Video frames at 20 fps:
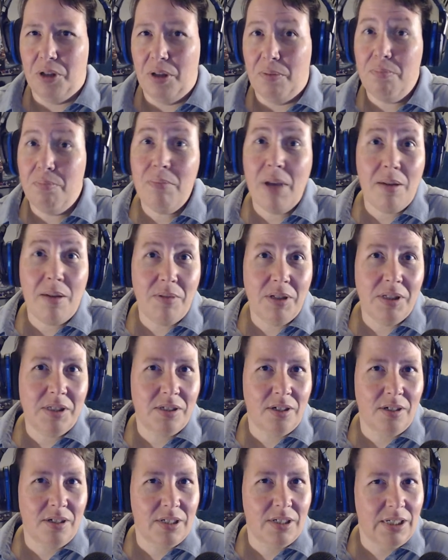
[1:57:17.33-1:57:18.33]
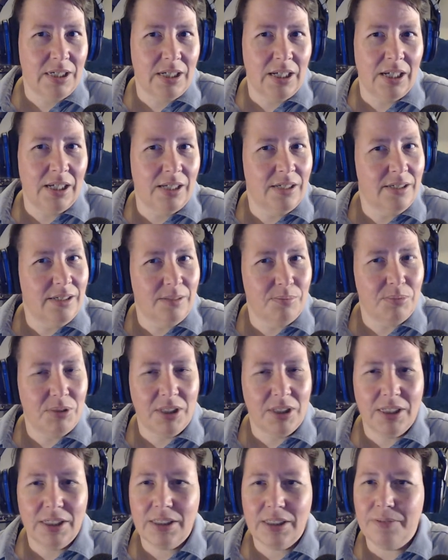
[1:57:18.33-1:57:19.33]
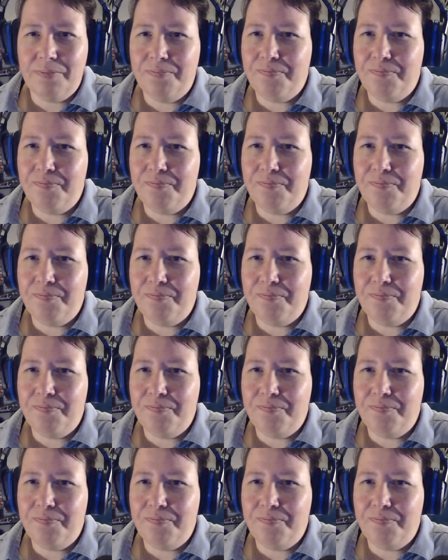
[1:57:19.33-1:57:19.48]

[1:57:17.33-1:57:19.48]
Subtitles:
and maybe start digging in deep to this.